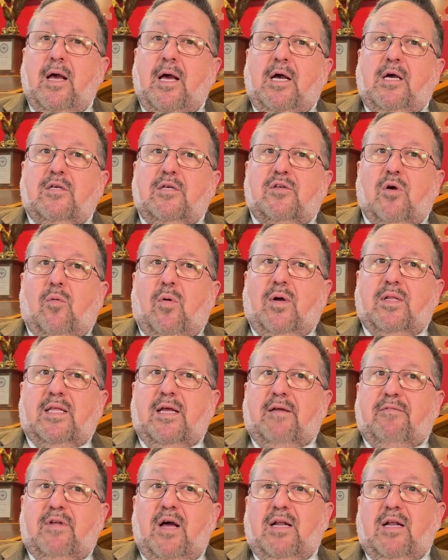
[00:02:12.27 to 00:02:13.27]
So what
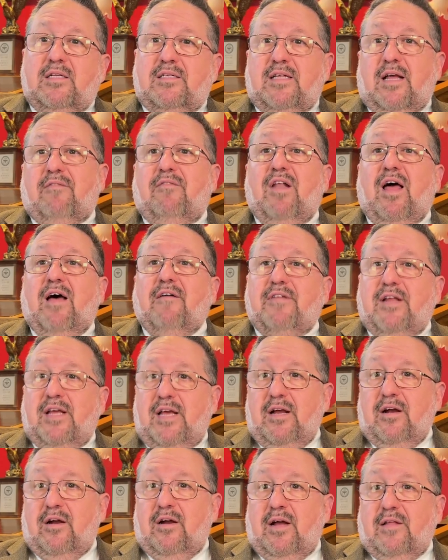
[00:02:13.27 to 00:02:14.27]
they've done is they've left
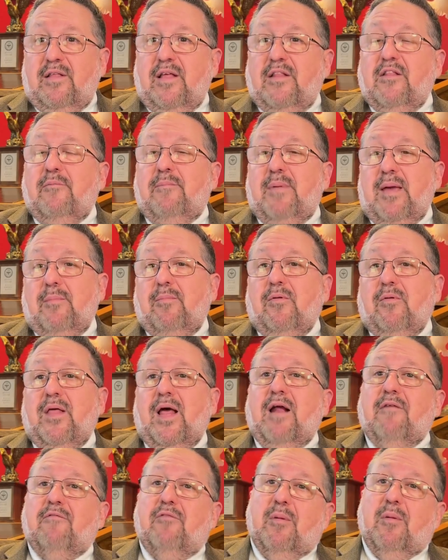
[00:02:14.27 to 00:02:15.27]
here, and then the people
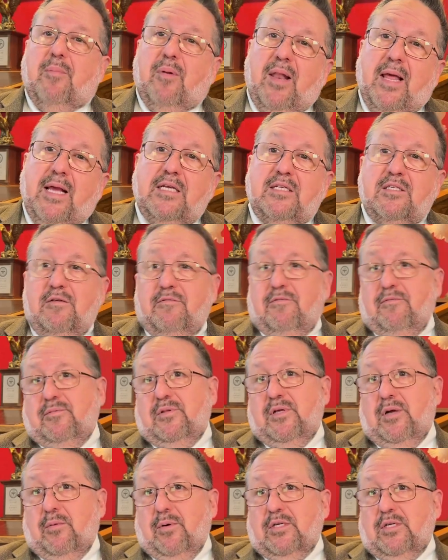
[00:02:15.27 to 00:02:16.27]
that have replaced
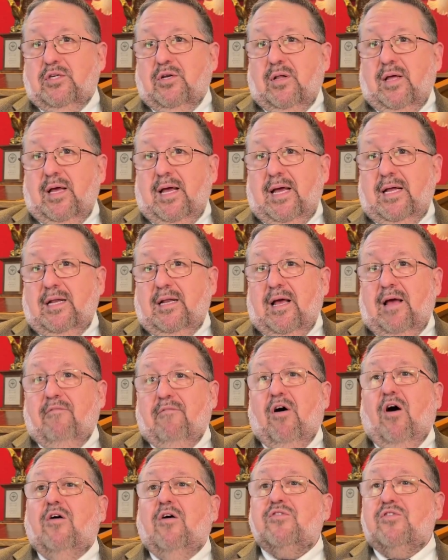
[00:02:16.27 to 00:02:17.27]
the original 8 have
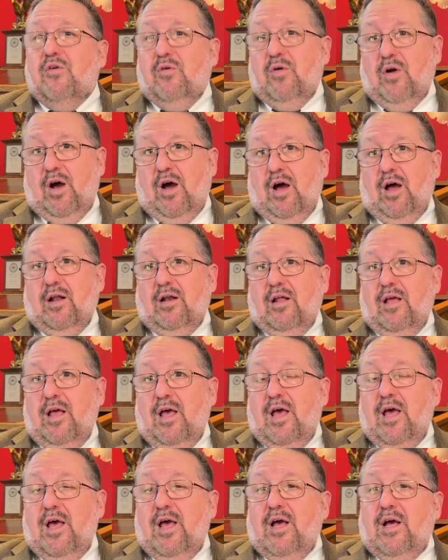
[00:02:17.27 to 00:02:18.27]
also gone.
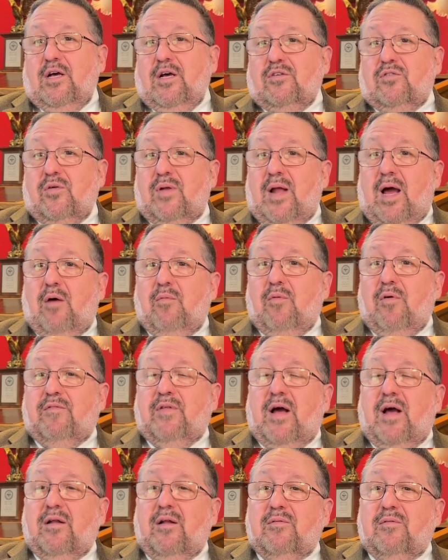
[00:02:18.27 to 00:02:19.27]
So now
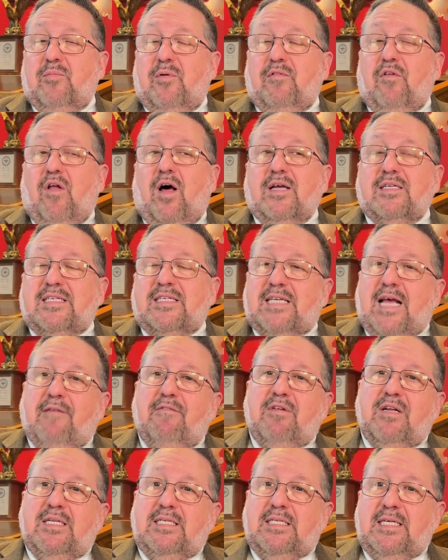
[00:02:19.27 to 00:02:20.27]
we've lost
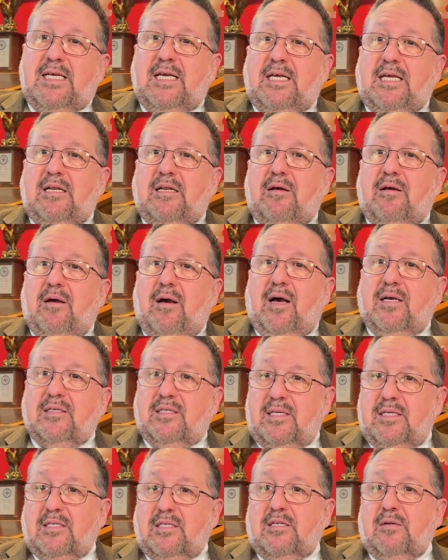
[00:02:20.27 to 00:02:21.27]
17
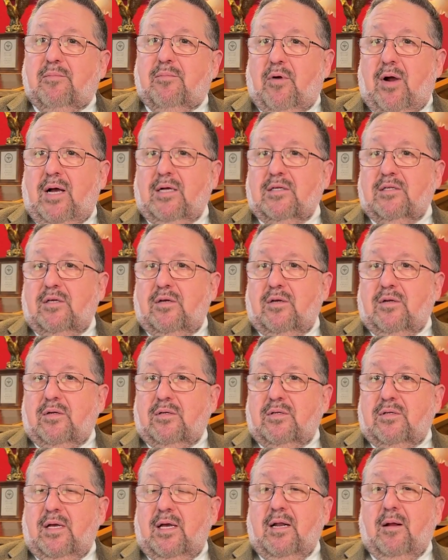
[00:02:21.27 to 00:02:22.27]
assistant
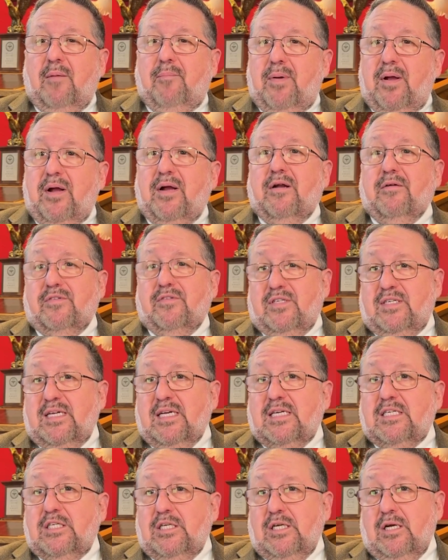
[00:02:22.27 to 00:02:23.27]
prosecutors in a period of
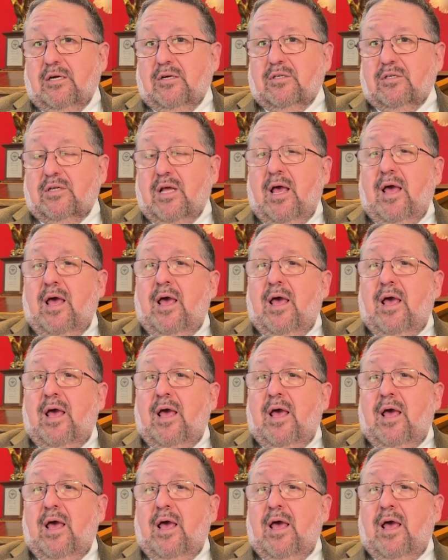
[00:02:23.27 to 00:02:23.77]
6 years.